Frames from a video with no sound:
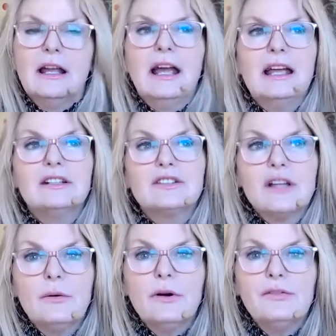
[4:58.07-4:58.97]
And
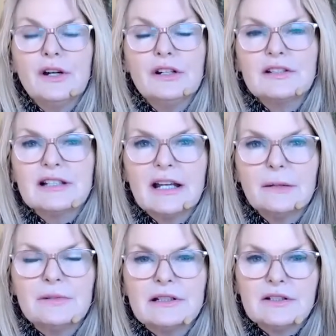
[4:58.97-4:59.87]
so often I'll say to
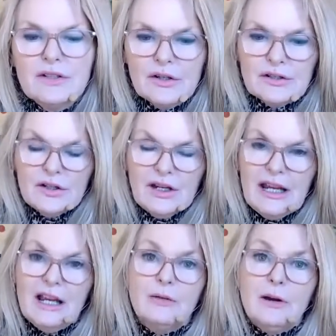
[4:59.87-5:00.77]
business owners,
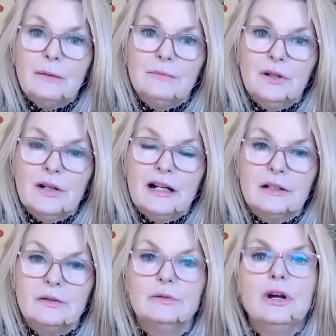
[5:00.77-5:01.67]
okay, great blog
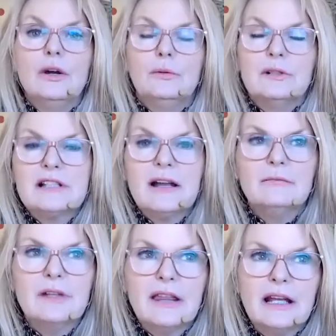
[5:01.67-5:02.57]
article. What's
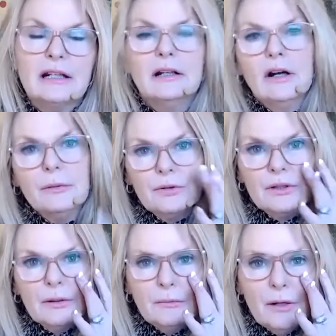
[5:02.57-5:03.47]
happened with that? Oh, I put it on my